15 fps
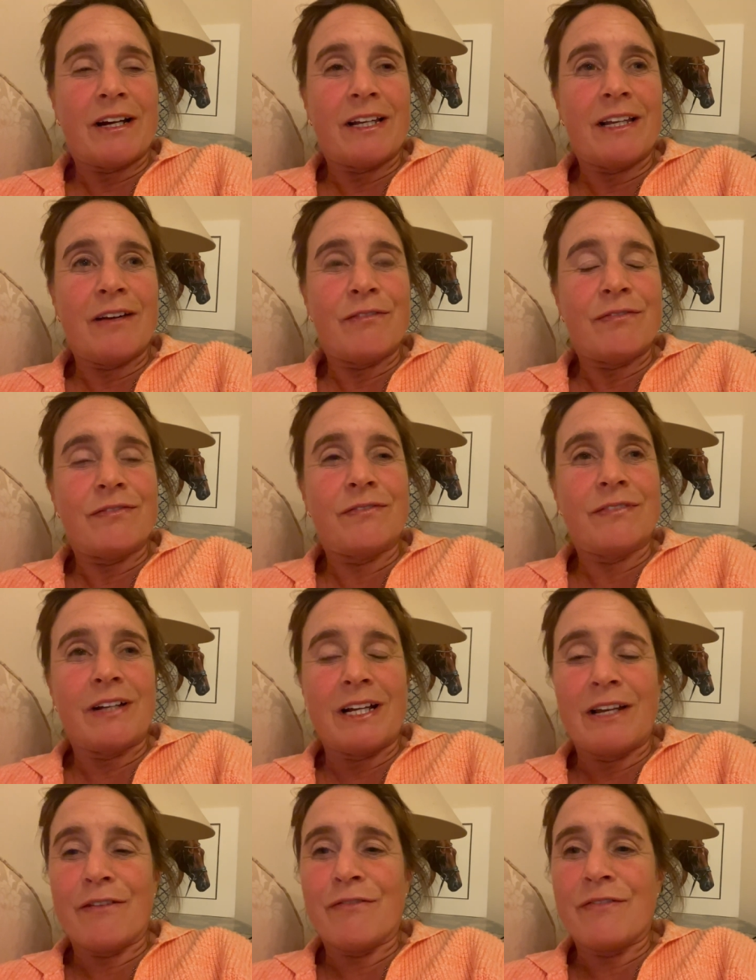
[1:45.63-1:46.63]
I
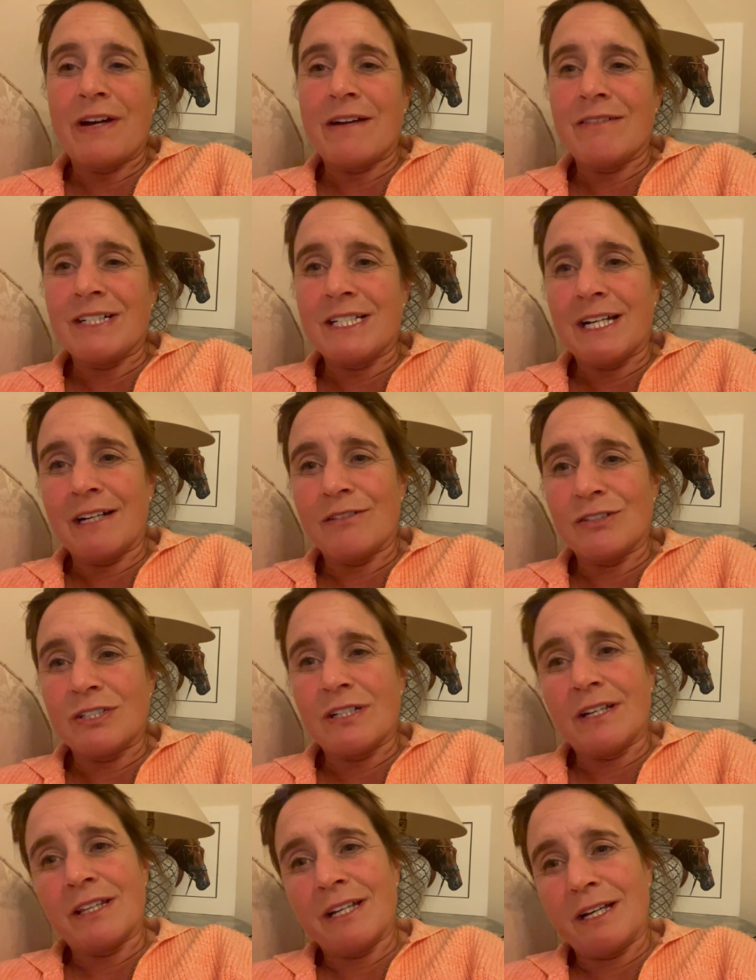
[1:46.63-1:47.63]
love fairy tales,
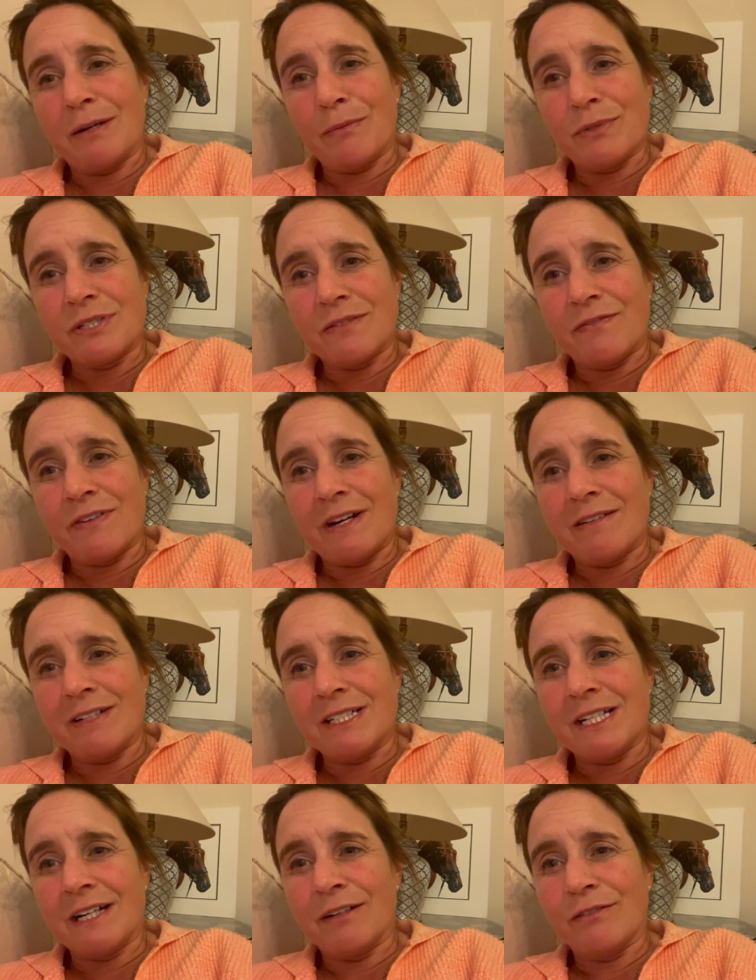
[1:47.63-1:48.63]
and I think it was a
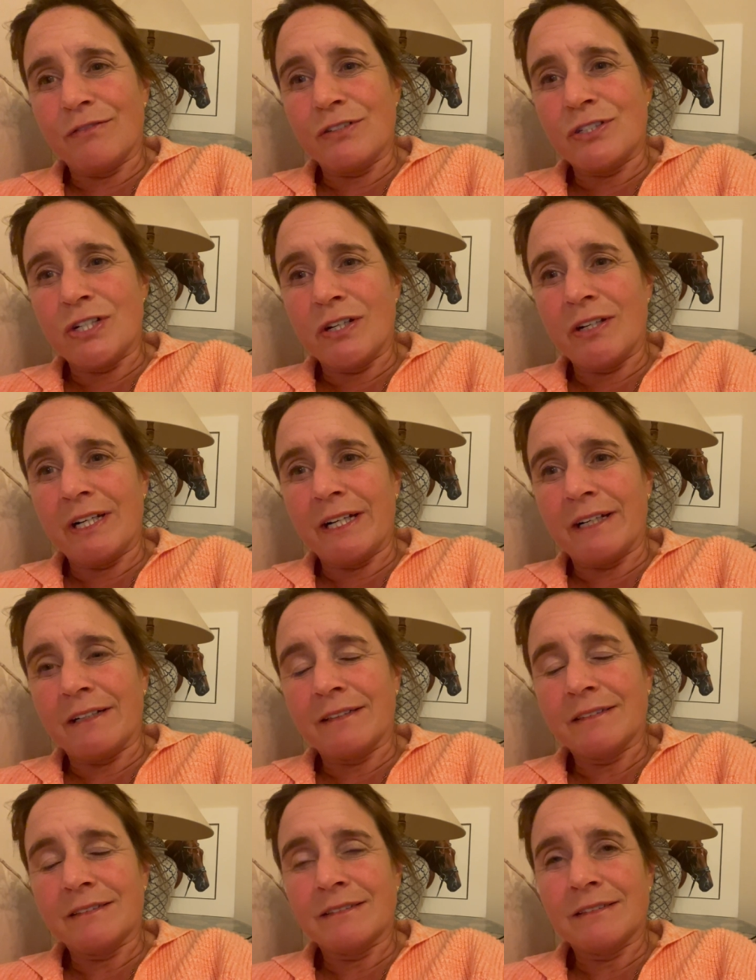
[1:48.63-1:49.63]
fairy tale for
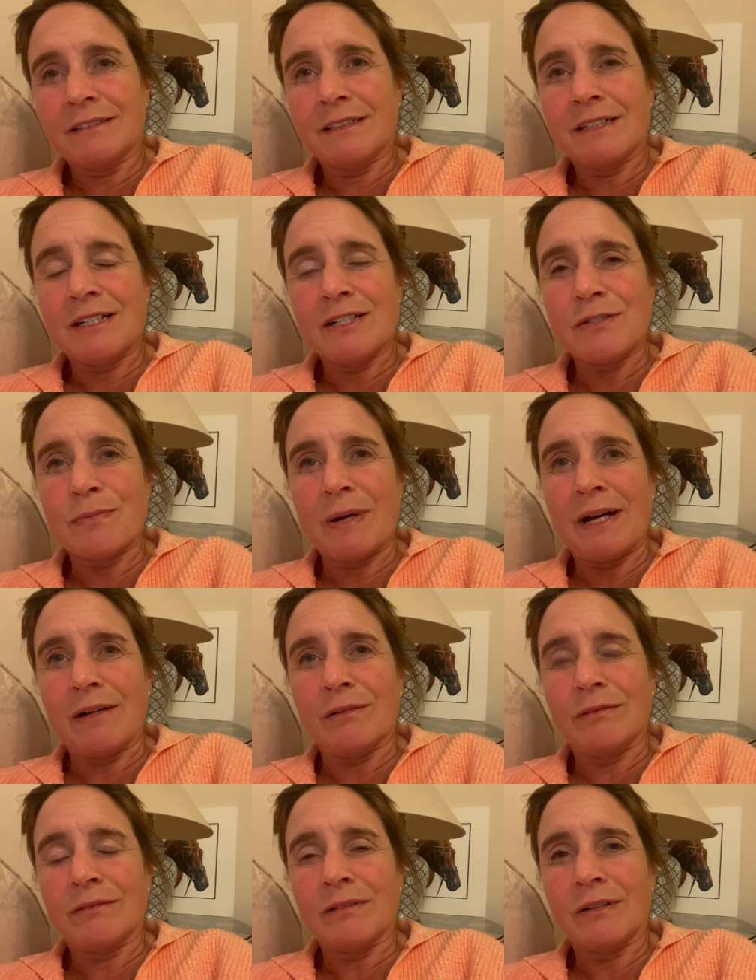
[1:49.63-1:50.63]
Julia as
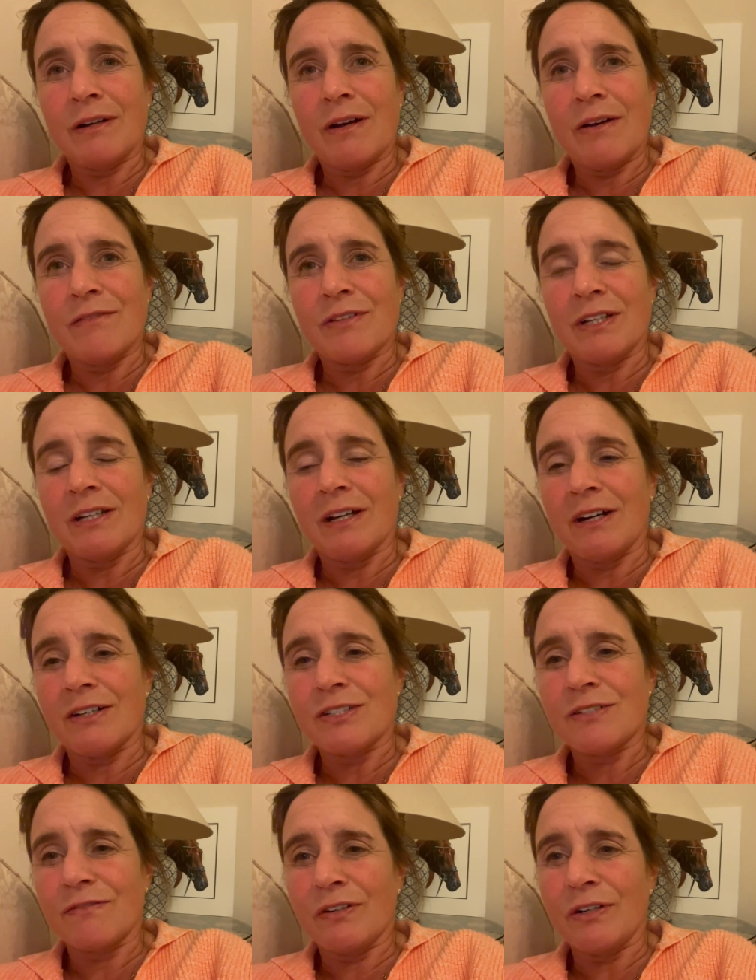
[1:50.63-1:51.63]
well over the
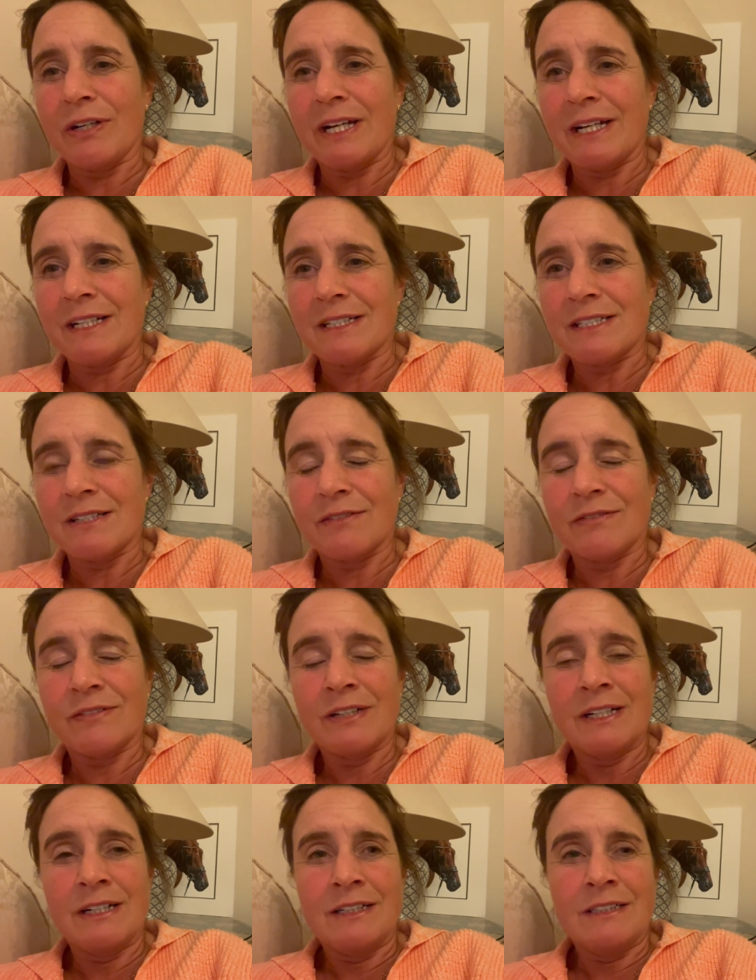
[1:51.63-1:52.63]
last few years of
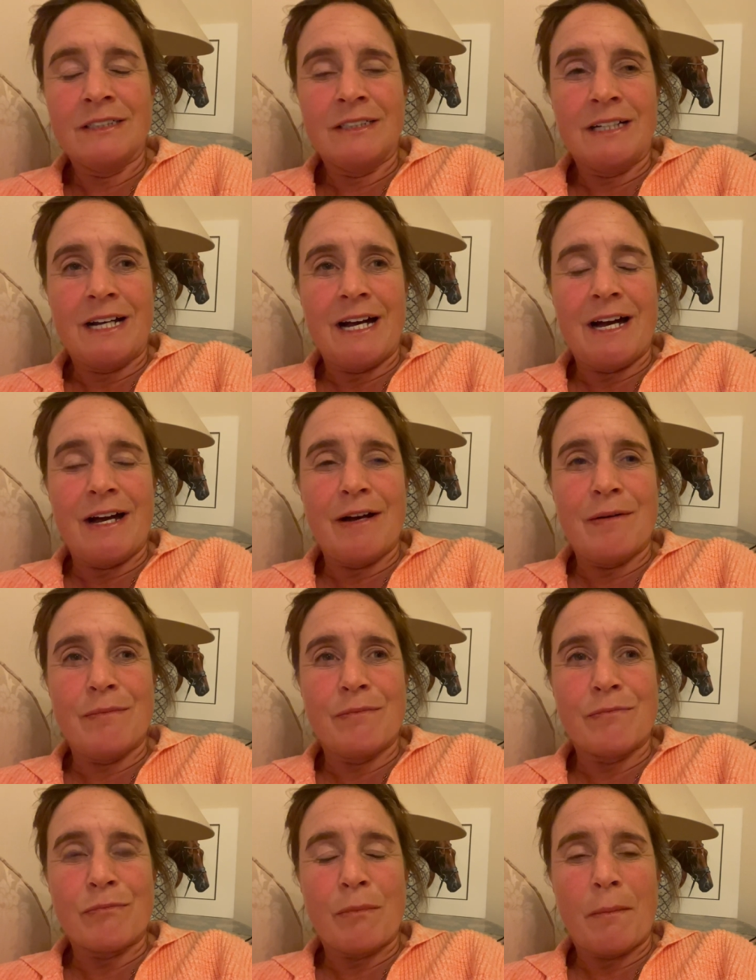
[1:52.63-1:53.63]

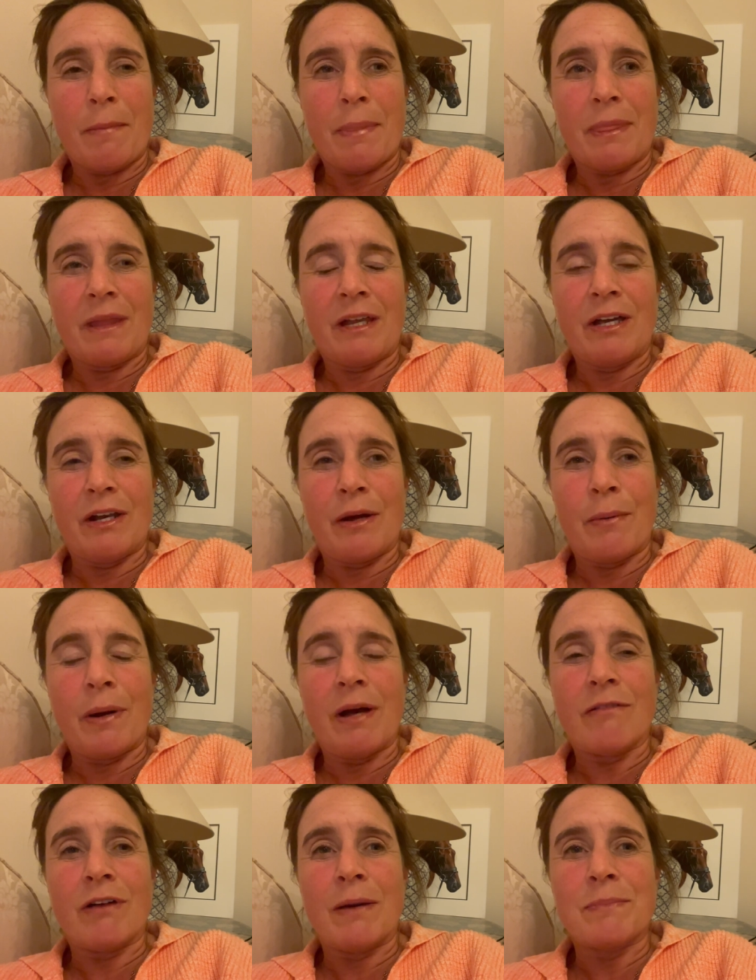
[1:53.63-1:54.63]
you know,
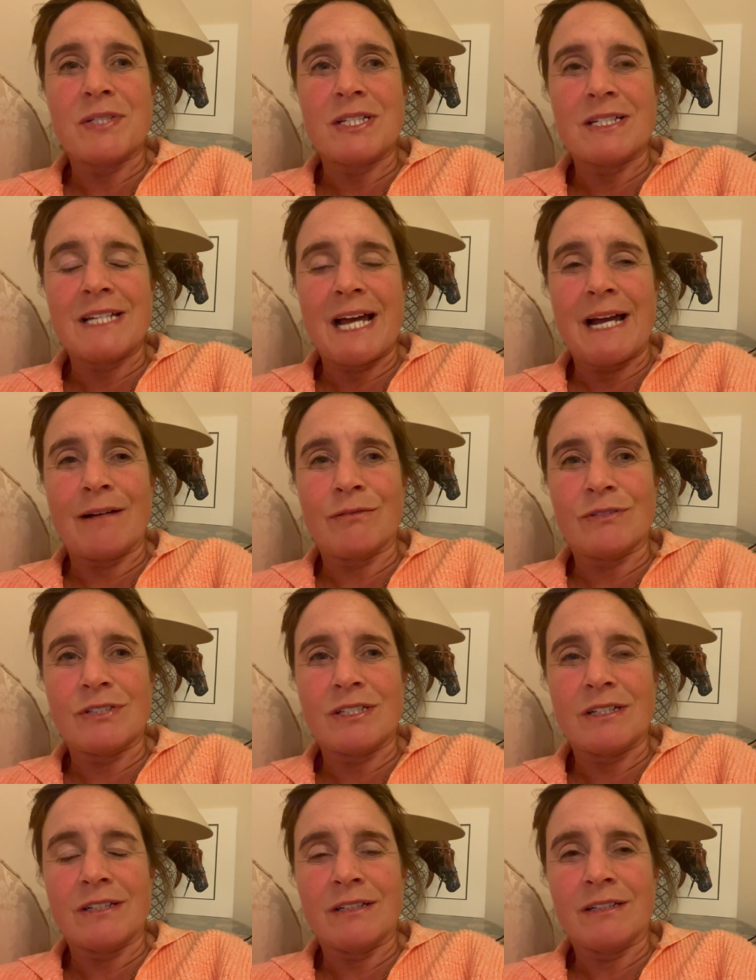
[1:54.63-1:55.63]
her ups and
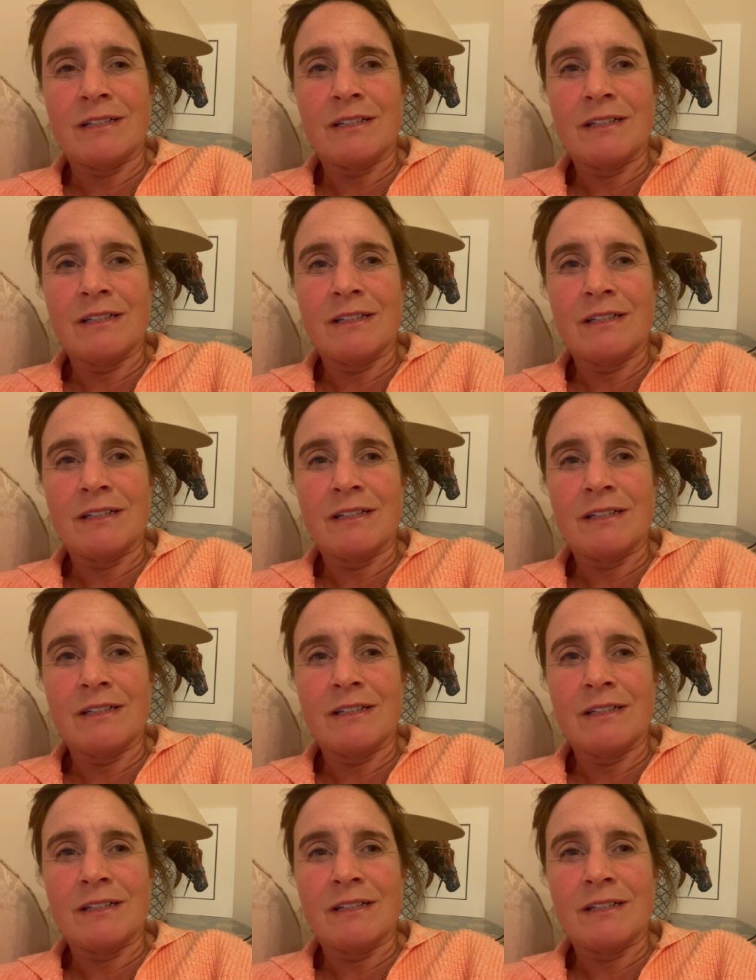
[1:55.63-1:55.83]
downs, and